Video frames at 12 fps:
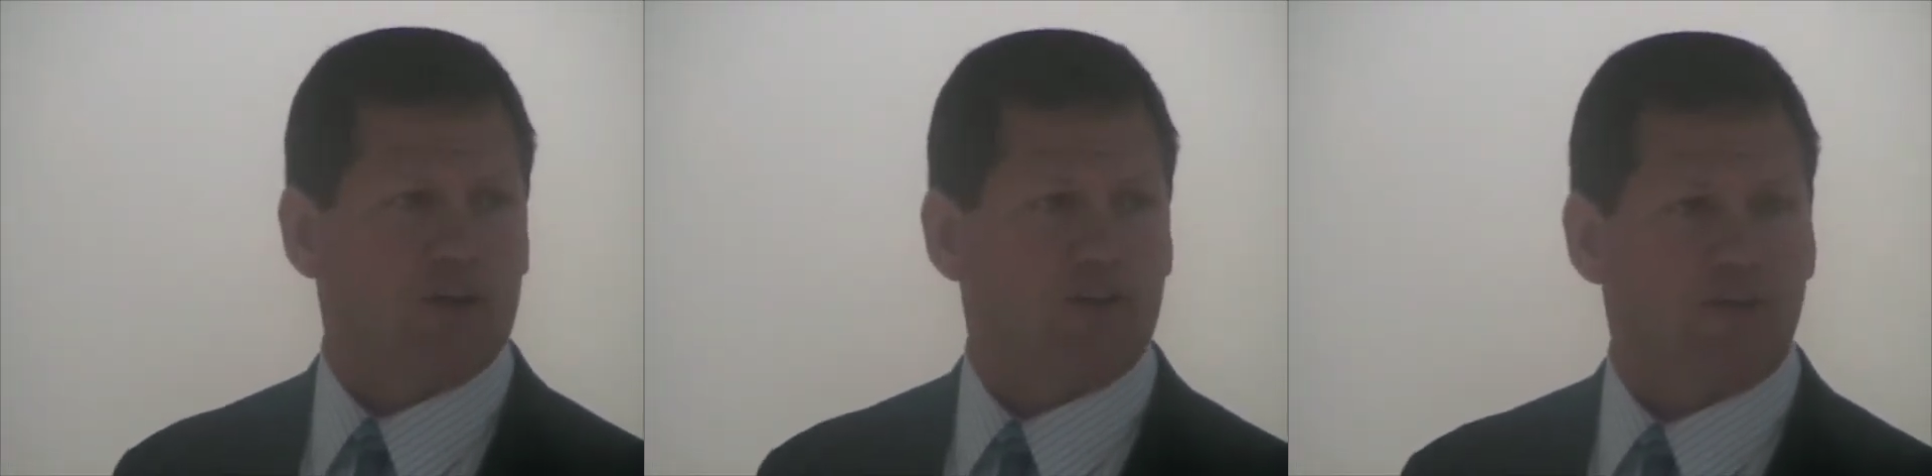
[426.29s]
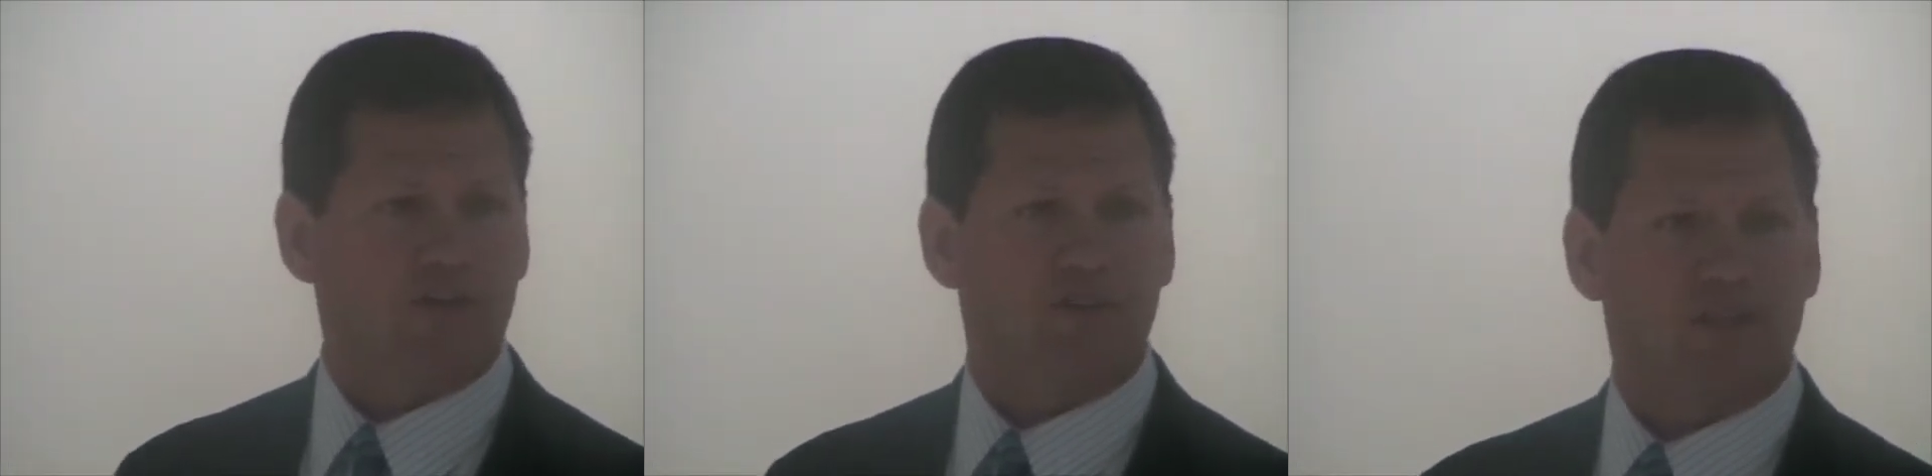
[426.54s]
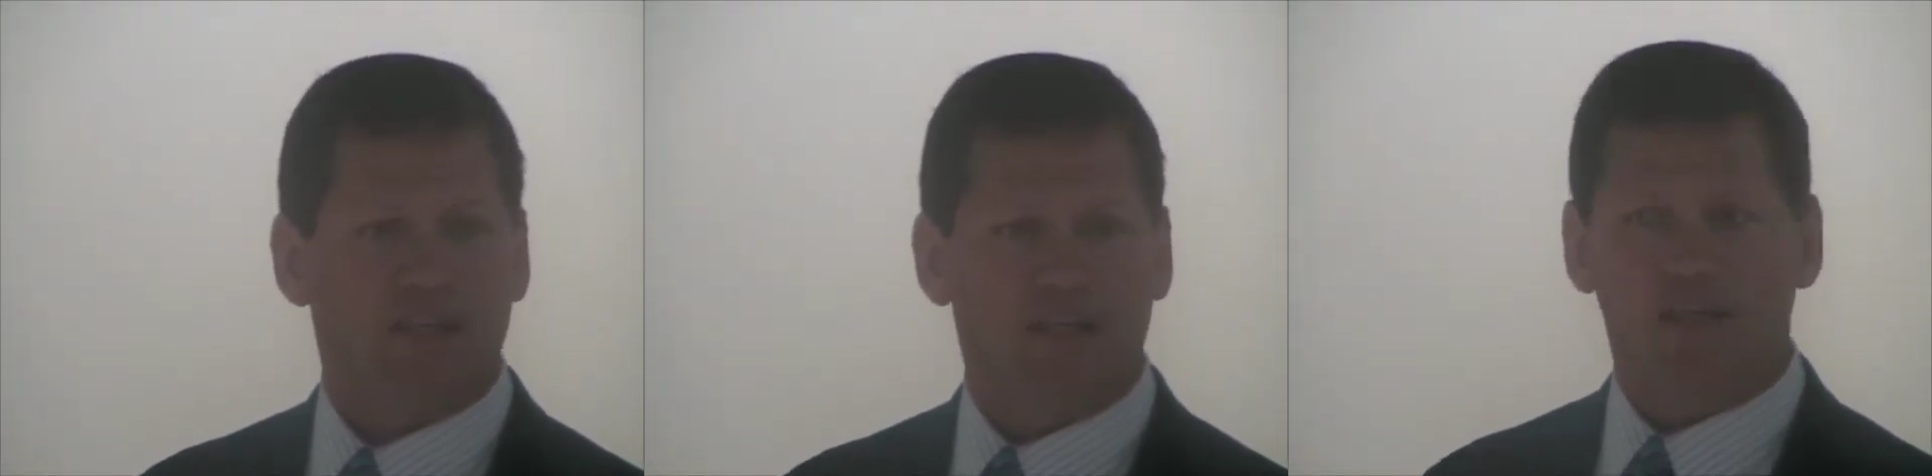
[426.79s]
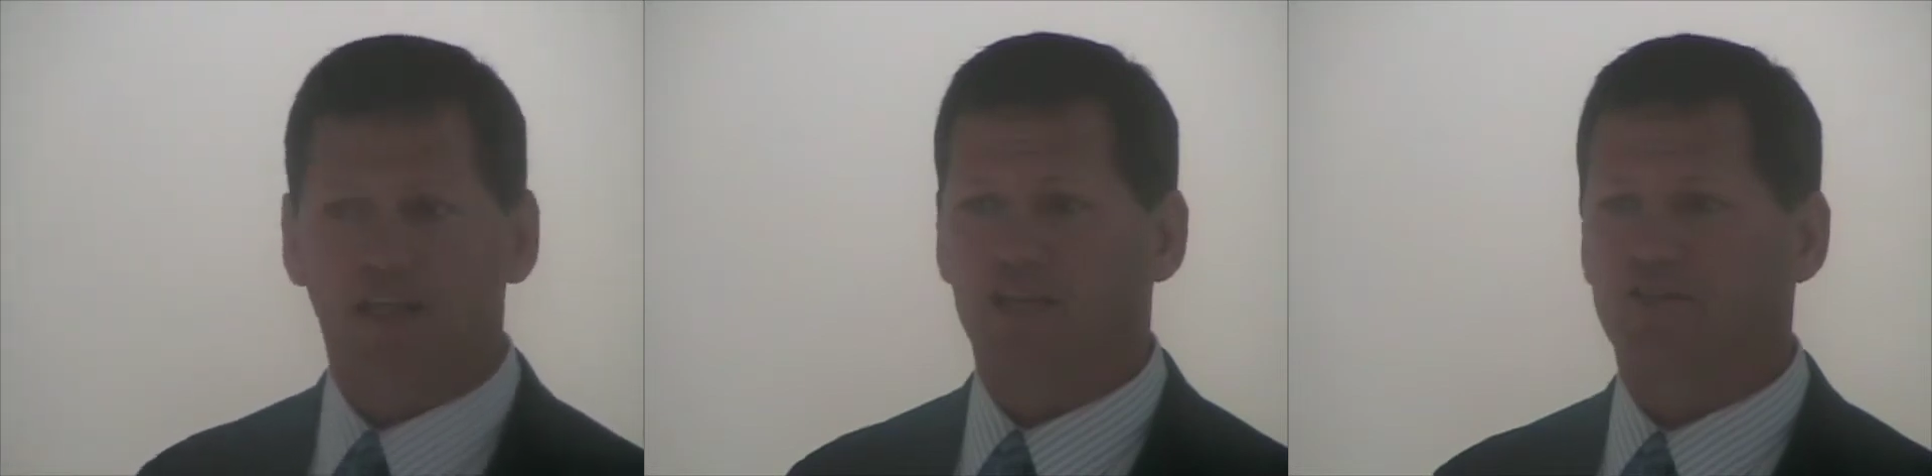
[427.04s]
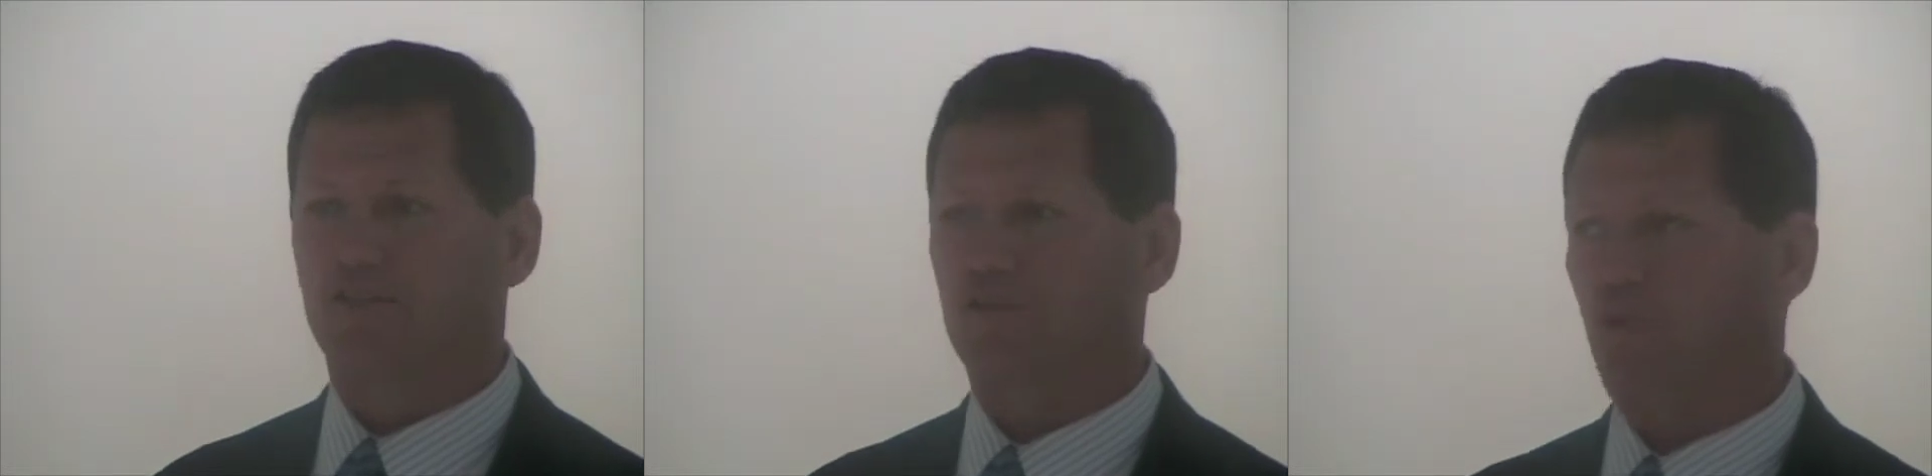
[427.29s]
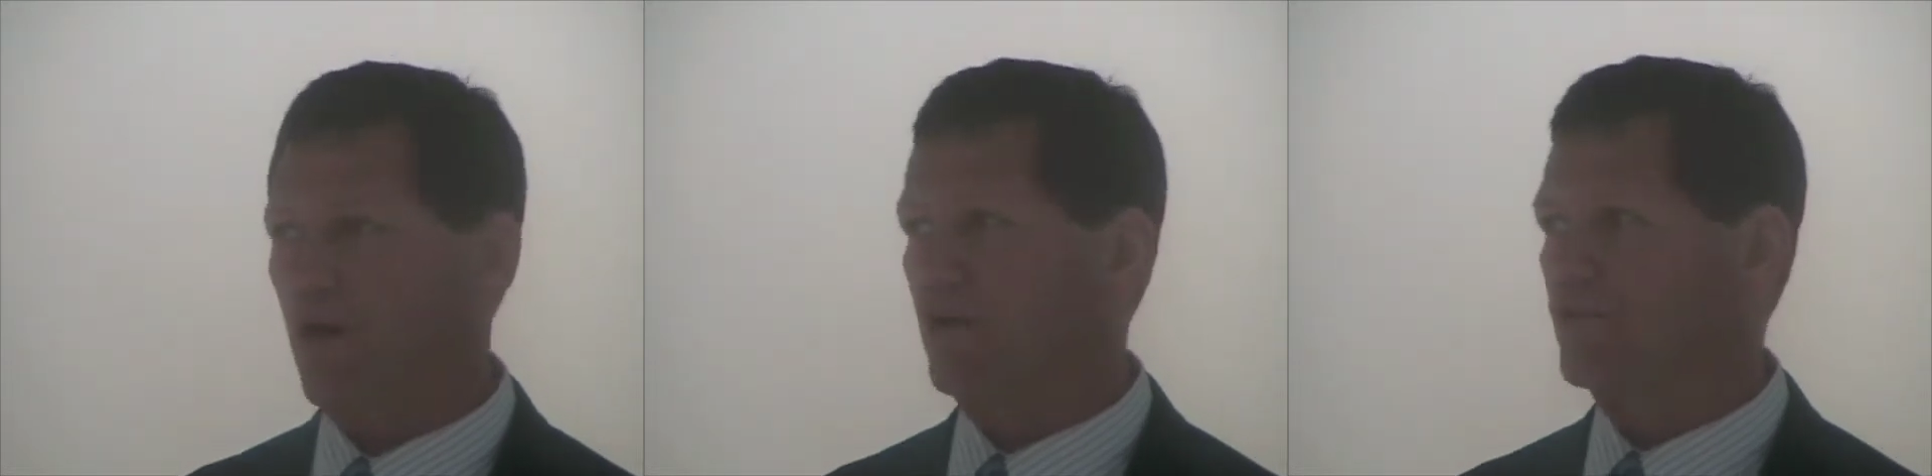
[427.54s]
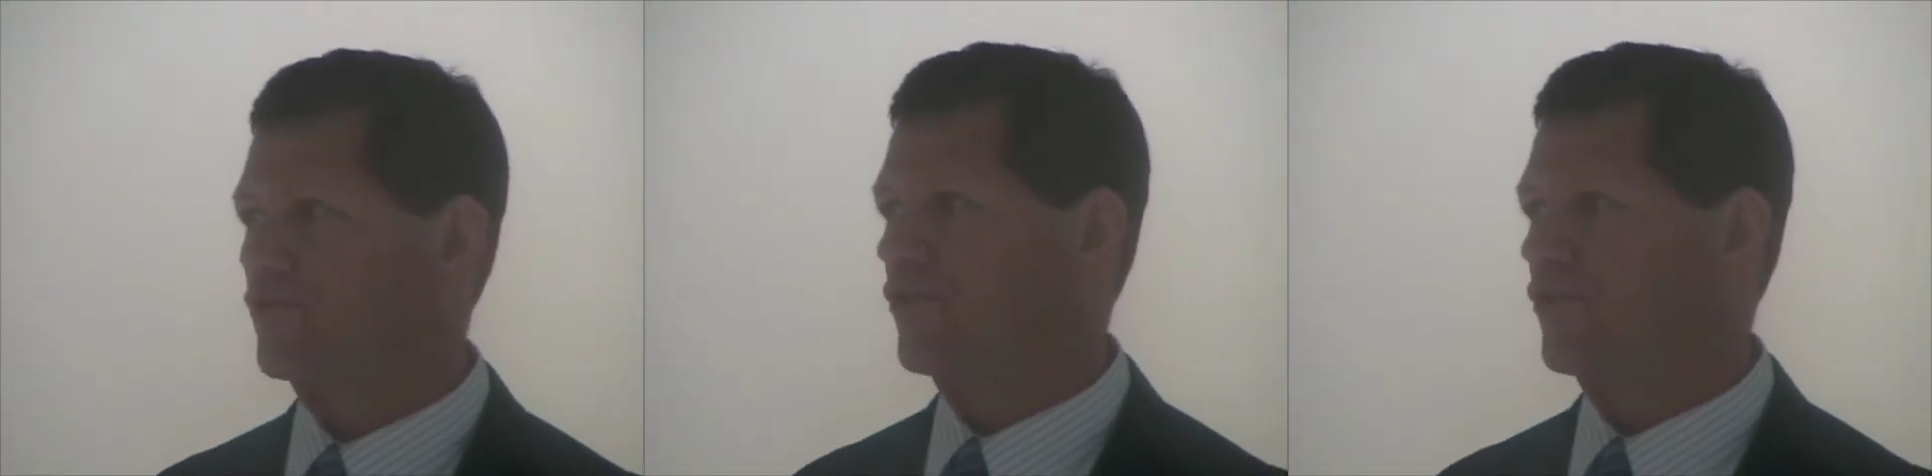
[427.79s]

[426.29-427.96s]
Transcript: the things that he needs as well